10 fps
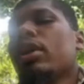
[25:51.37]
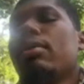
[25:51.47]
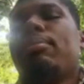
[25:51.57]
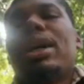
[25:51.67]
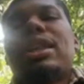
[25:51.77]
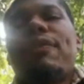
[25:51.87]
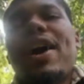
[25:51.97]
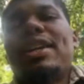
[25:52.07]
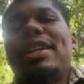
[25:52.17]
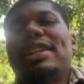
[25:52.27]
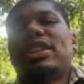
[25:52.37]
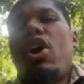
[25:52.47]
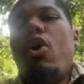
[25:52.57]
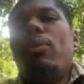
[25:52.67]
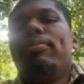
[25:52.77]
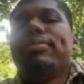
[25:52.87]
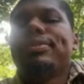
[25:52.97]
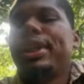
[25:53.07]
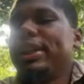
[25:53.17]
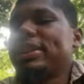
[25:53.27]
But they find it as a home.
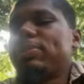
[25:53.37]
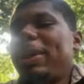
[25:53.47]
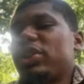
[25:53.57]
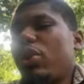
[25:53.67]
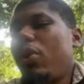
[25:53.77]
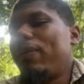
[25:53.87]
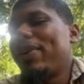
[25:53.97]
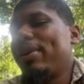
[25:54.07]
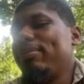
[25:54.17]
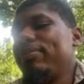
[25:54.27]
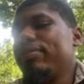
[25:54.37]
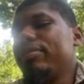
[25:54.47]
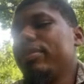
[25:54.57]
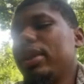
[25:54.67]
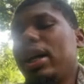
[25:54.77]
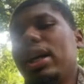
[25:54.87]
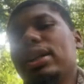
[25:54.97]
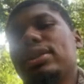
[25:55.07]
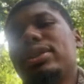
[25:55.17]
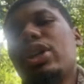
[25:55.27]
It is a special home for them.
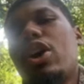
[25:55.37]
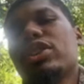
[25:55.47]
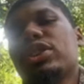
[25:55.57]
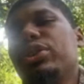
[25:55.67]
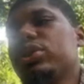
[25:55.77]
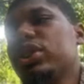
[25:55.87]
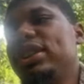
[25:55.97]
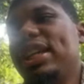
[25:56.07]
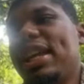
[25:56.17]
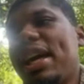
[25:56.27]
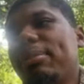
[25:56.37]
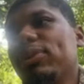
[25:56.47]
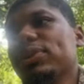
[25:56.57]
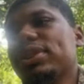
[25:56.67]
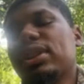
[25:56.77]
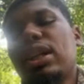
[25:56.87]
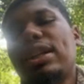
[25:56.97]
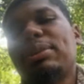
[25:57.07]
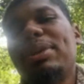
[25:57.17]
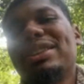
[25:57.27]
Dogs are usually den animals. They like
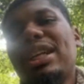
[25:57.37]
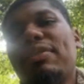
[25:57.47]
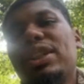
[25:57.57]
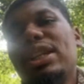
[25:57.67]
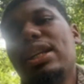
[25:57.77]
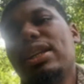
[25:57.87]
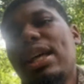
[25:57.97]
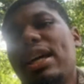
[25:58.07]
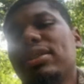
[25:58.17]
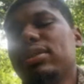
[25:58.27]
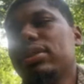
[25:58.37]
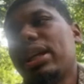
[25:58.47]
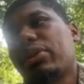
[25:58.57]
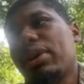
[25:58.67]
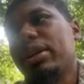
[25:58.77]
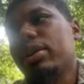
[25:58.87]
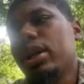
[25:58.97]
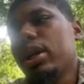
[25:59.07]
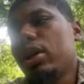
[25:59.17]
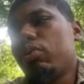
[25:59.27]
to be inside of a den, and that crate
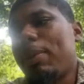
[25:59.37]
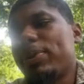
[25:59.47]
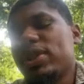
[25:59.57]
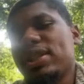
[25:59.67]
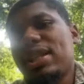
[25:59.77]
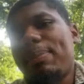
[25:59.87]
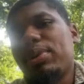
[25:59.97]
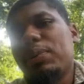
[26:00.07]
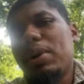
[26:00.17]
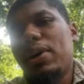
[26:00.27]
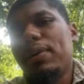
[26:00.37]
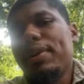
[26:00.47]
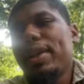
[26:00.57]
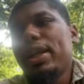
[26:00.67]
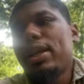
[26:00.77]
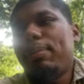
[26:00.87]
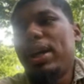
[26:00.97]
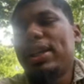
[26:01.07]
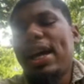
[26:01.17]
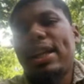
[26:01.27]
represents that pretty well.
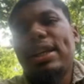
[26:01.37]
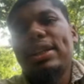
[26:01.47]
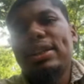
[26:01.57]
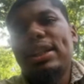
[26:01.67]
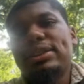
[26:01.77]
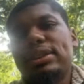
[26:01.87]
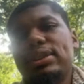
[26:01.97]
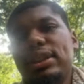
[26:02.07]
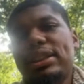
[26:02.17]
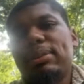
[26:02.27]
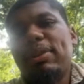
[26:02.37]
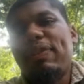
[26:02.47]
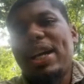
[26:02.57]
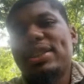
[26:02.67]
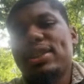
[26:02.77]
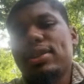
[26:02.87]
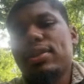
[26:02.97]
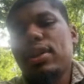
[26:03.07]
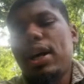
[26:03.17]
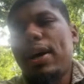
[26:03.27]
But yeah, that's some advice.
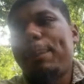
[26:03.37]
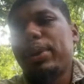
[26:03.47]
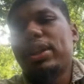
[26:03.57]
Put